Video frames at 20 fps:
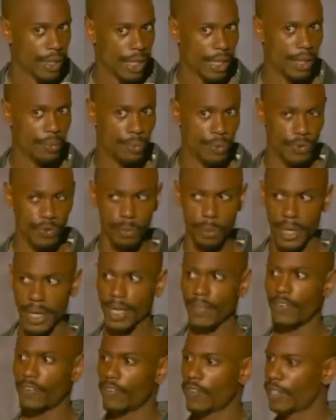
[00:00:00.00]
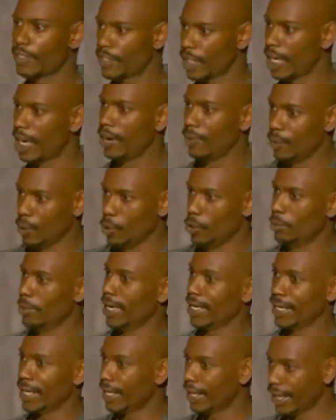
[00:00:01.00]
I want some answers that Ja Rule
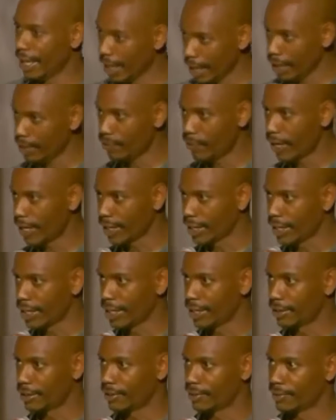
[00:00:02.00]
might not have right now.